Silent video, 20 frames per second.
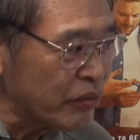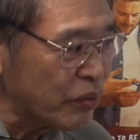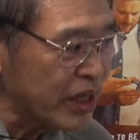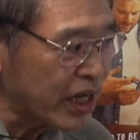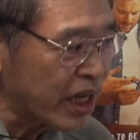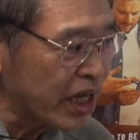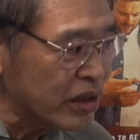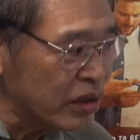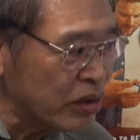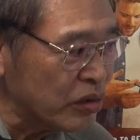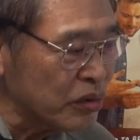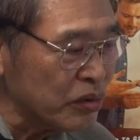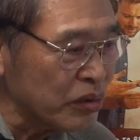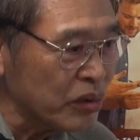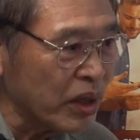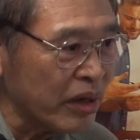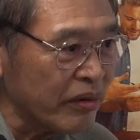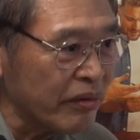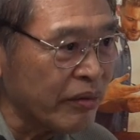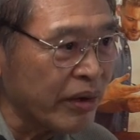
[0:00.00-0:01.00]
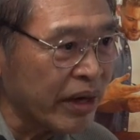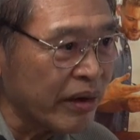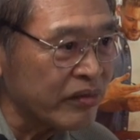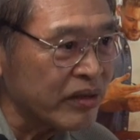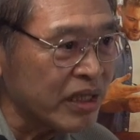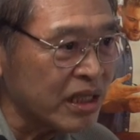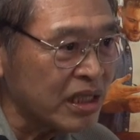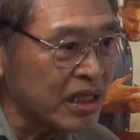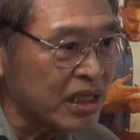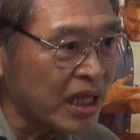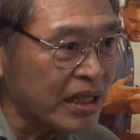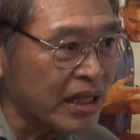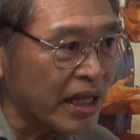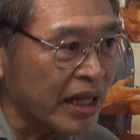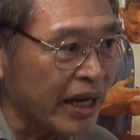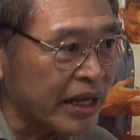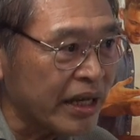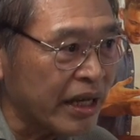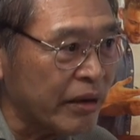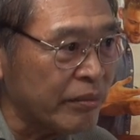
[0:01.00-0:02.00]
we can do if we have these
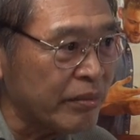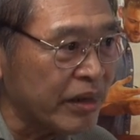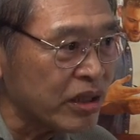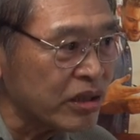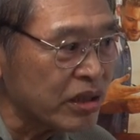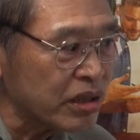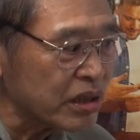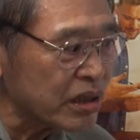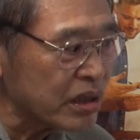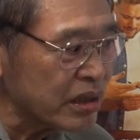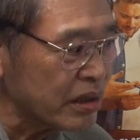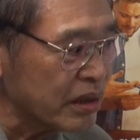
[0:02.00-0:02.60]
satellite images.